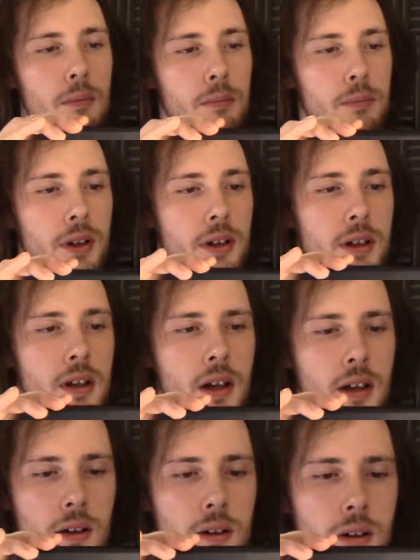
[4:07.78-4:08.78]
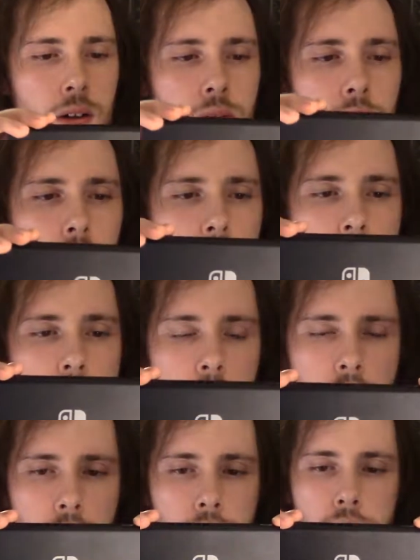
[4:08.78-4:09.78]
But yeah, overall it's
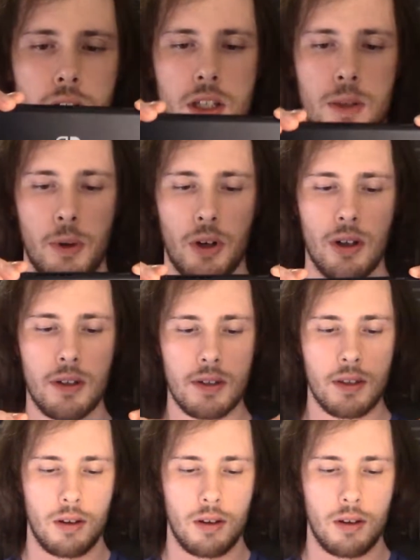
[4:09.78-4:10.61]
a fun experience.